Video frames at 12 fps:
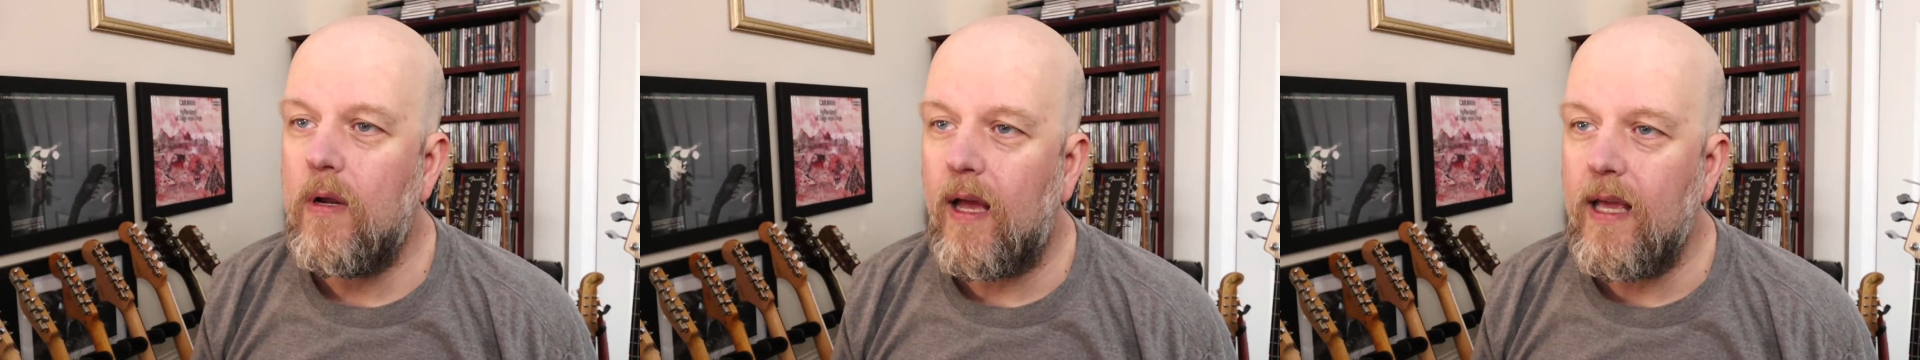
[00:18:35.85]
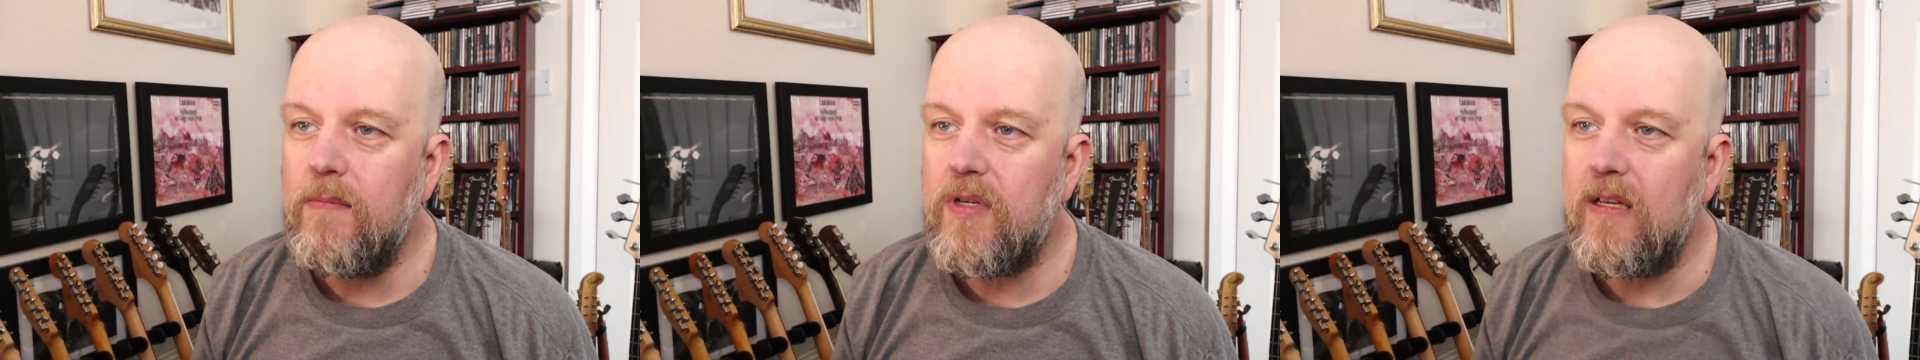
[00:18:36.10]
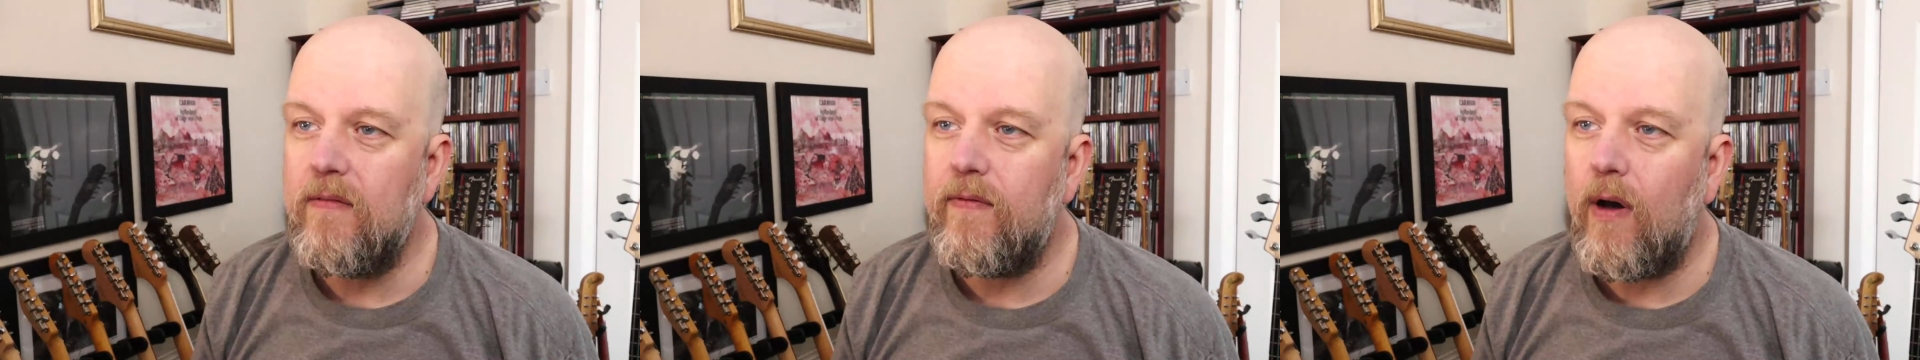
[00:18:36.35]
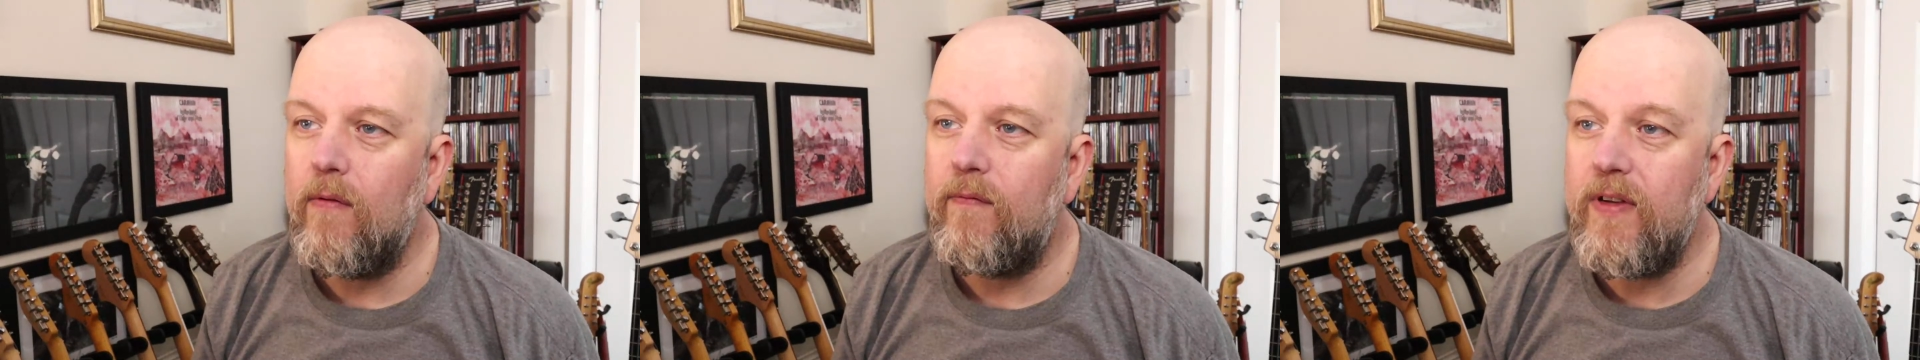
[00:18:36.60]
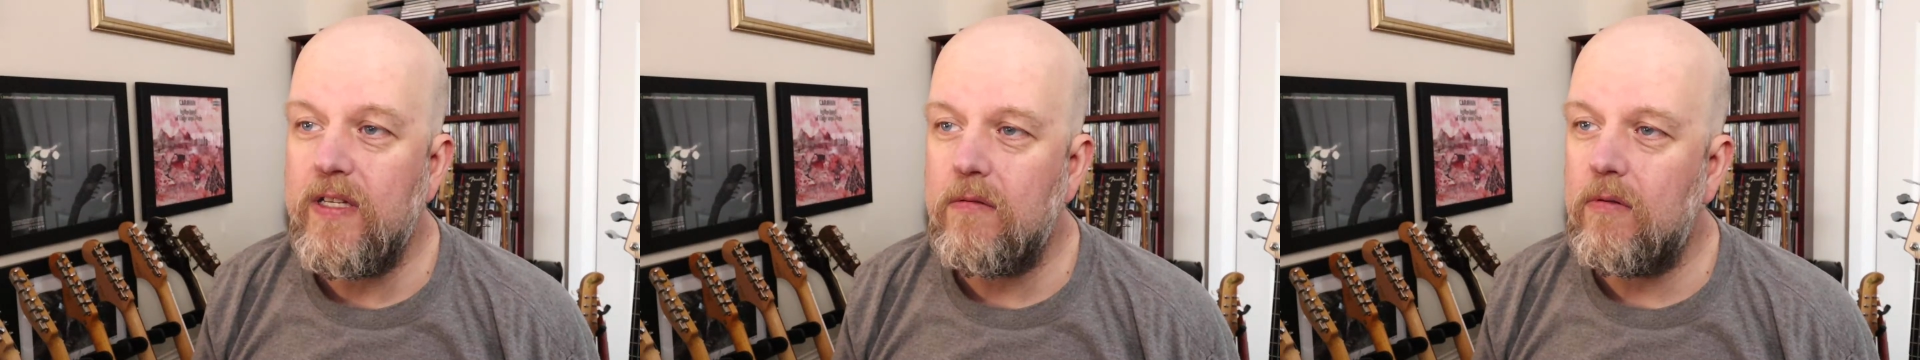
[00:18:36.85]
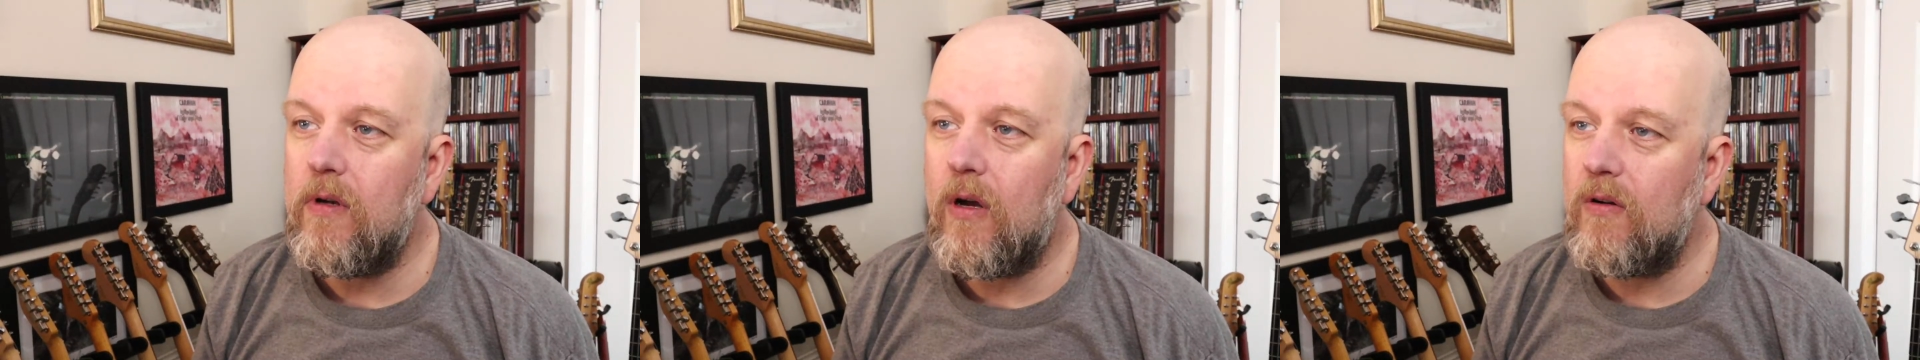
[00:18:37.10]
games that involve
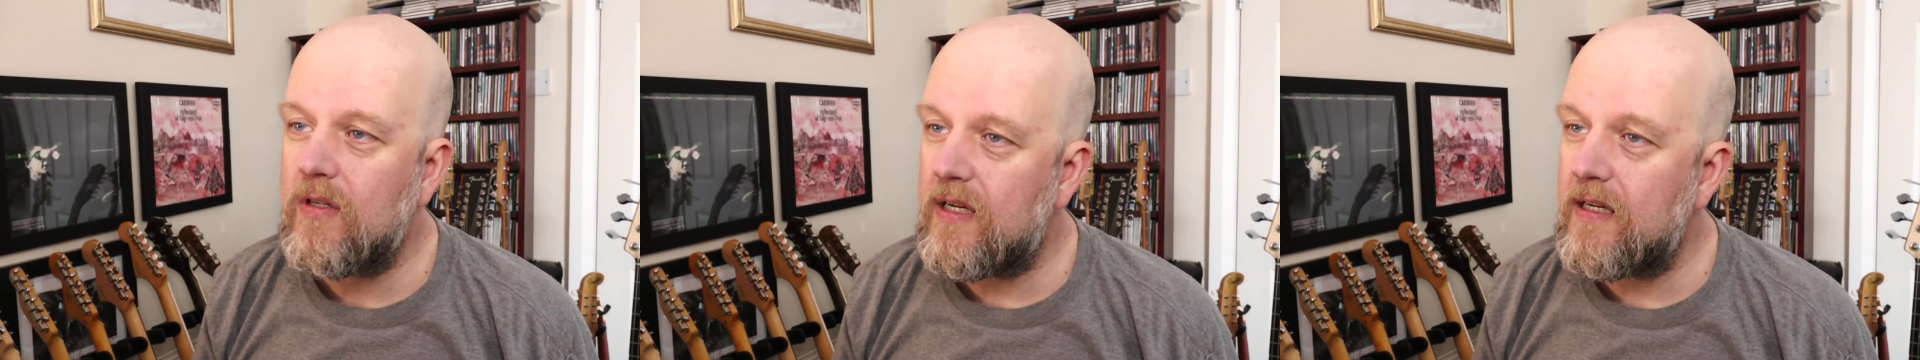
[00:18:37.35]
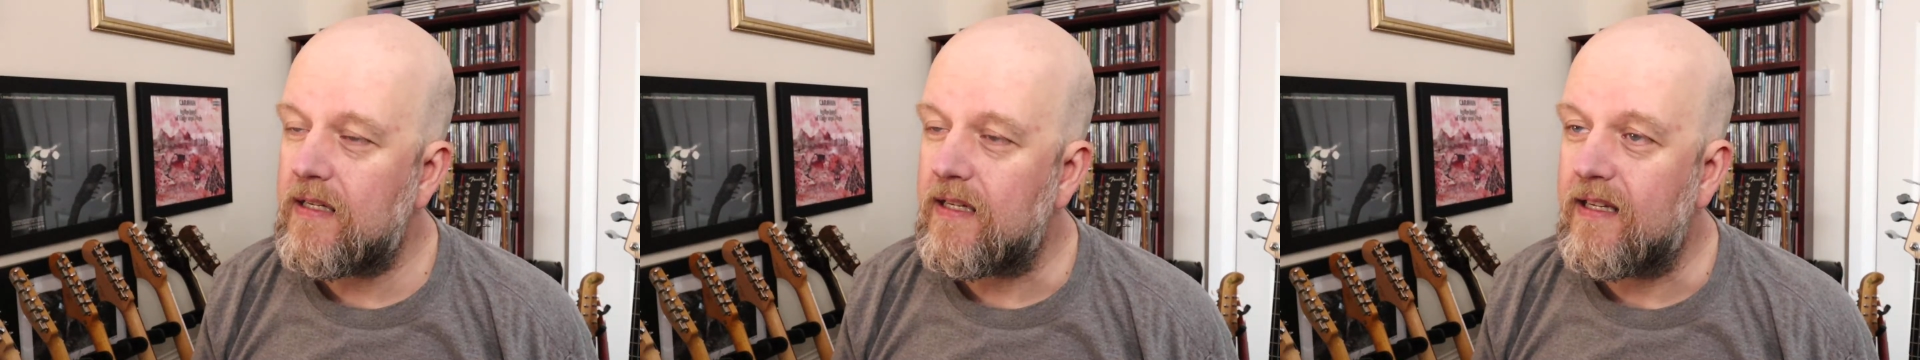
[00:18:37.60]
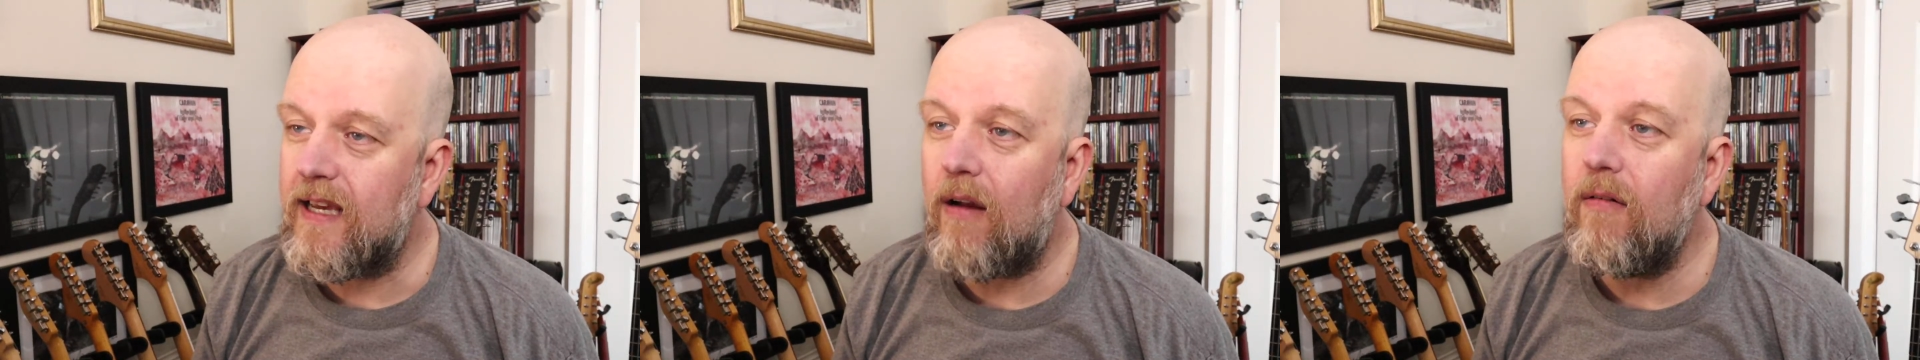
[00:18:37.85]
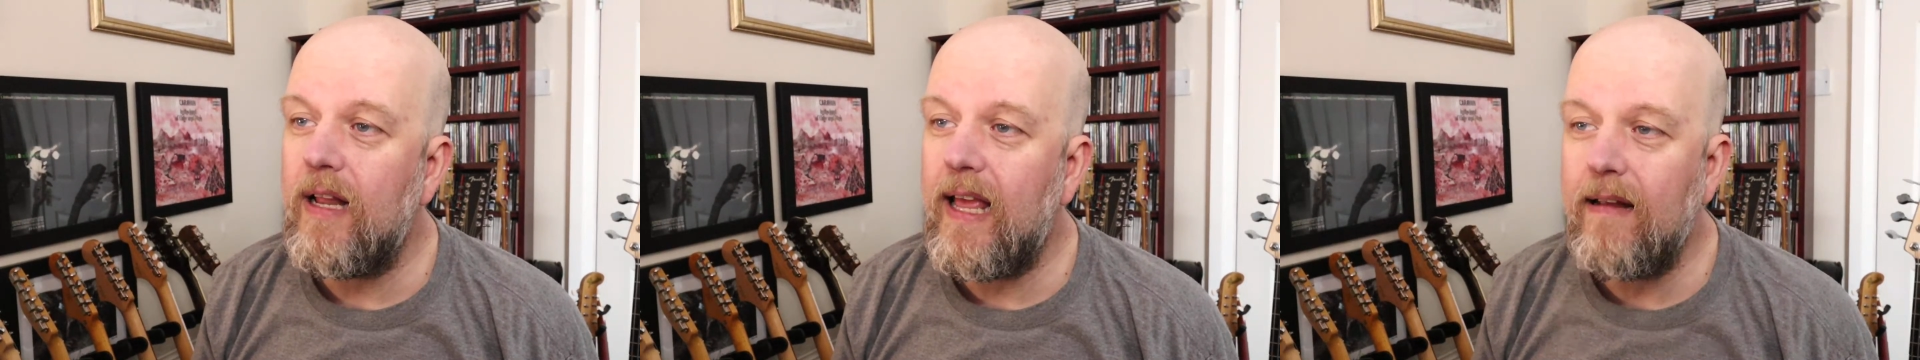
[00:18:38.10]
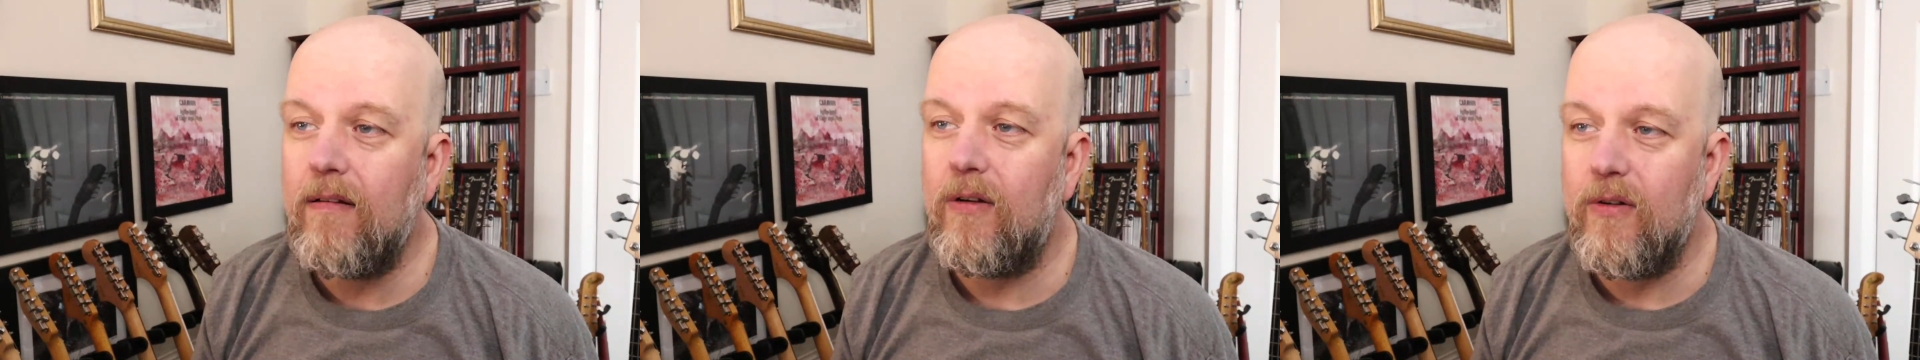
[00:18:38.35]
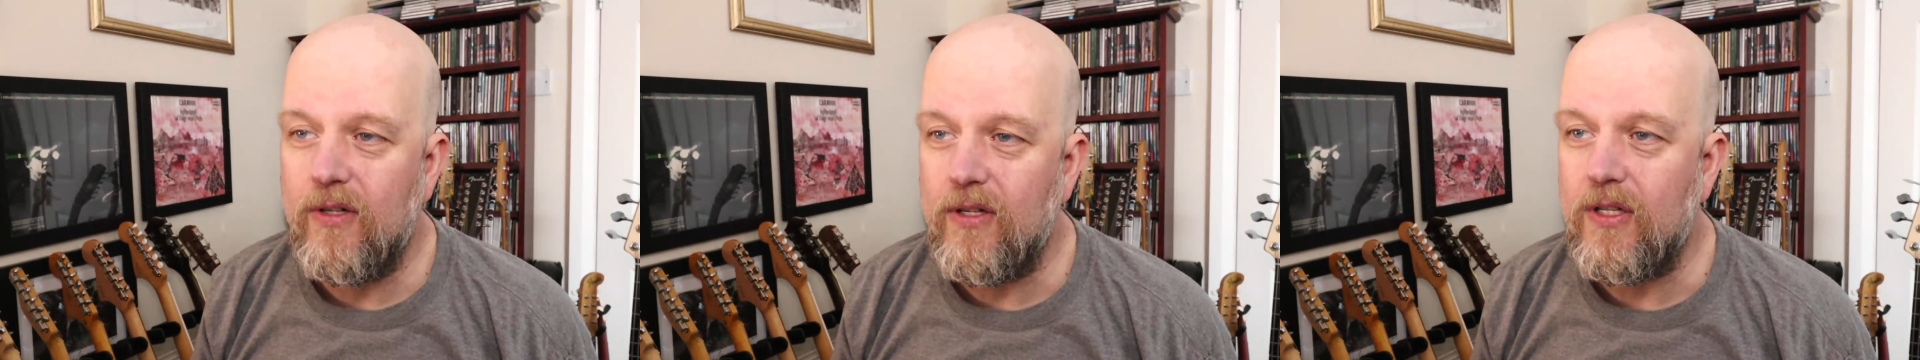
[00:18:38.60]
physical contacts are currently
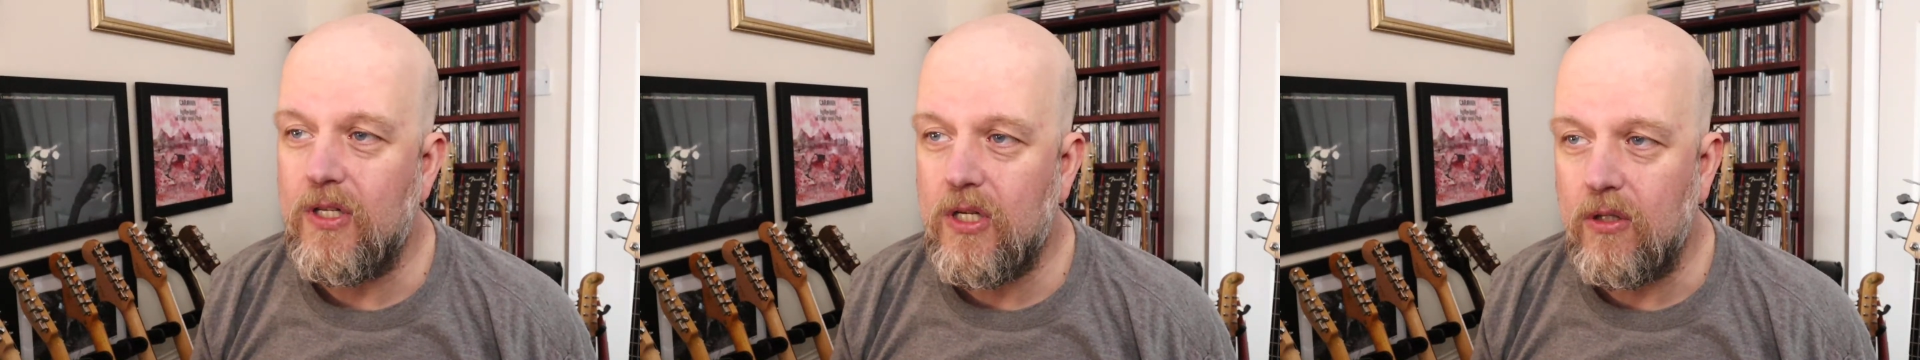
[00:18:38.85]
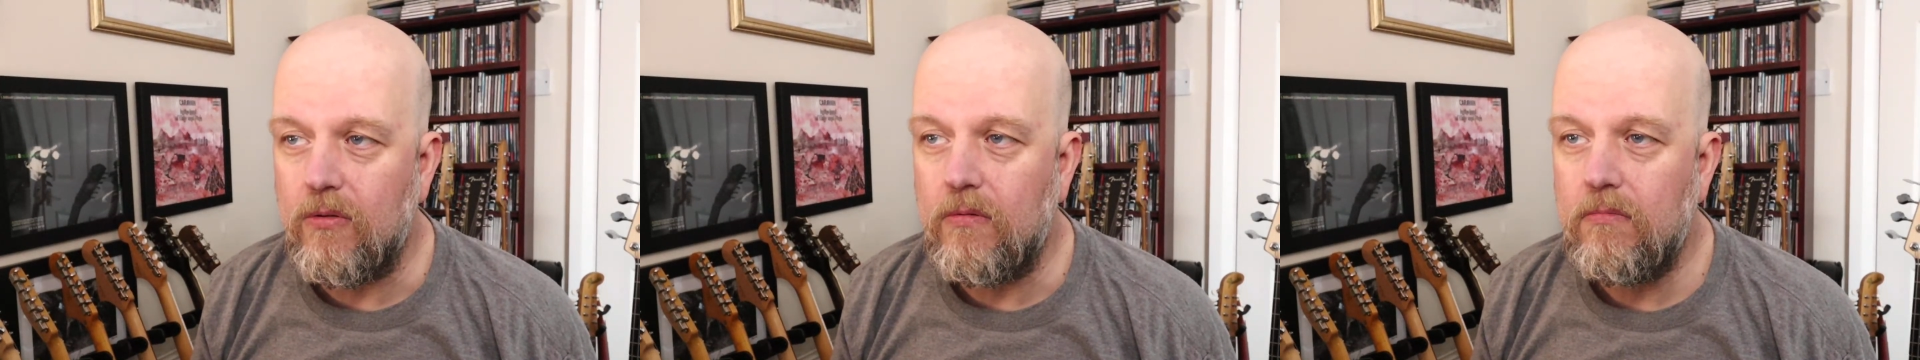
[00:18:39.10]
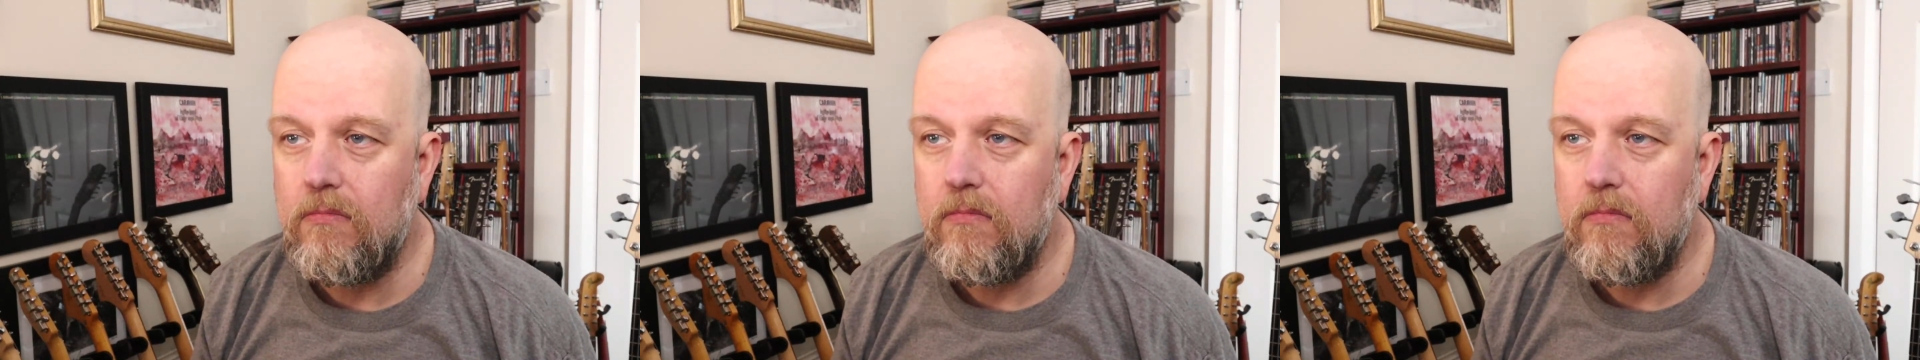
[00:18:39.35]
outlawed at the school,